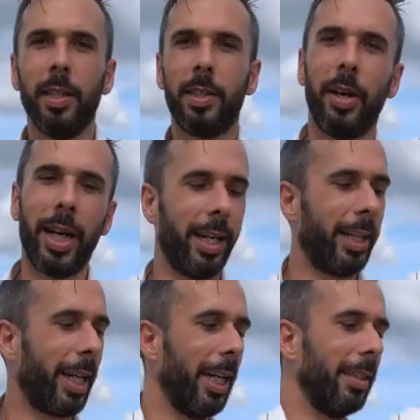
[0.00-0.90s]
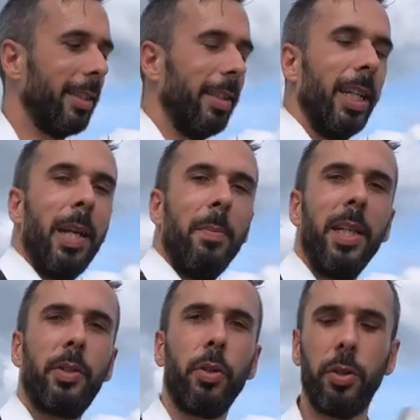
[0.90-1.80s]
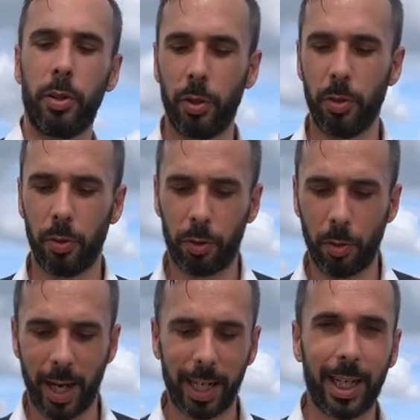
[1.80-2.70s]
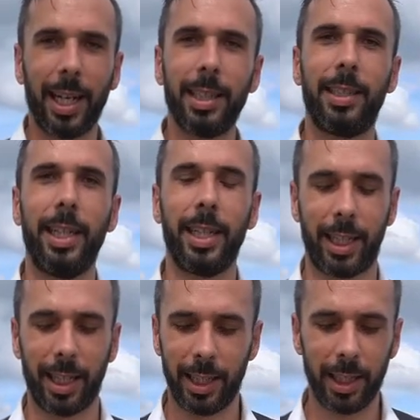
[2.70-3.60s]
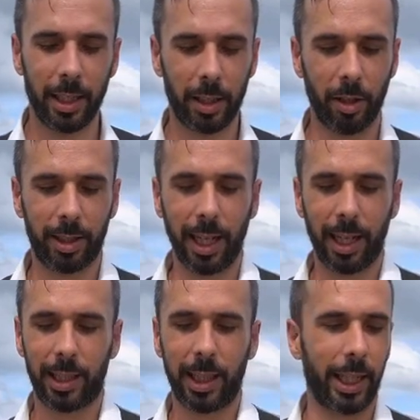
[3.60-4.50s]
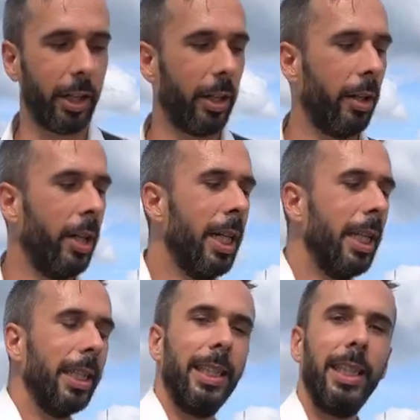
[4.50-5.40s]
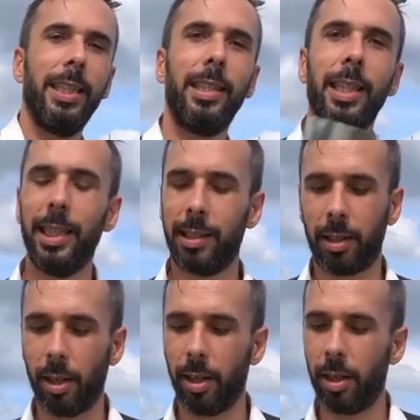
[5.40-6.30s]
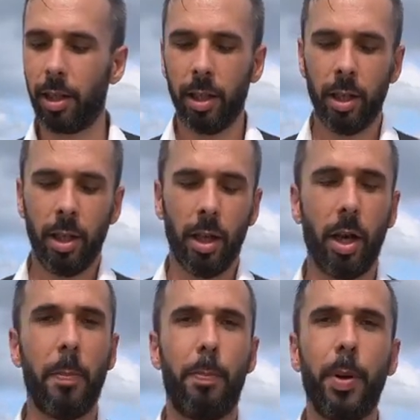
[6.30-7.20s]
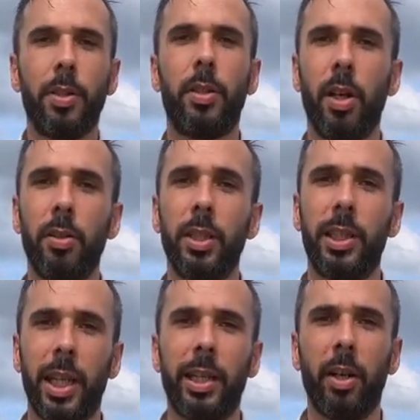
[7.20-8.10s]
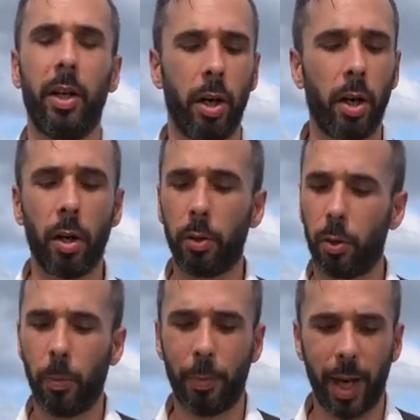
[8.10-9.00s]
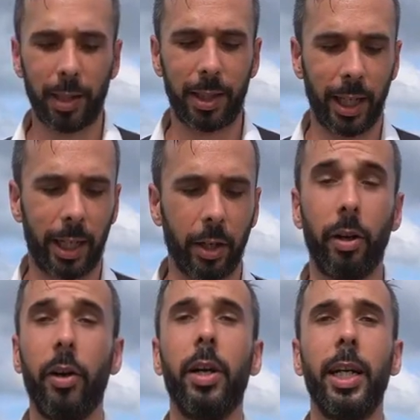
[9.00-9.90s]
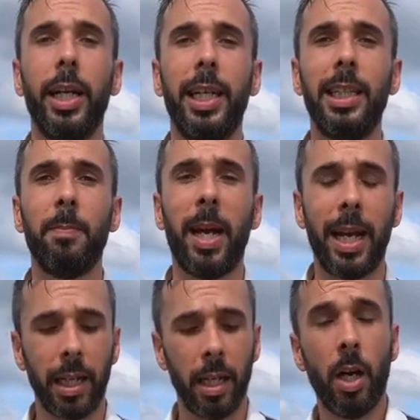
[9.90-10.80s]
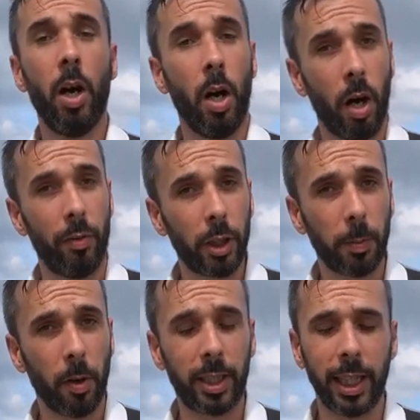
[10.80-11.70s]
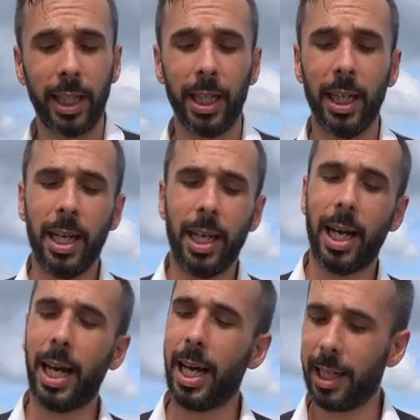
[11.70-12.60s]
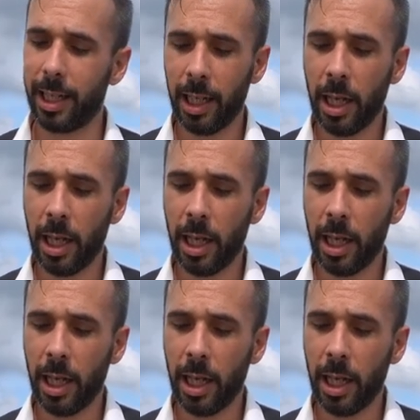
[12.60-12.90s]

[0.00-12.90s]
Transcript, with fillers: So here guys, let me introduce you to my classic cocktail shaker. This is called a Boston shaker or a two-part shaker. It is made of a small tin and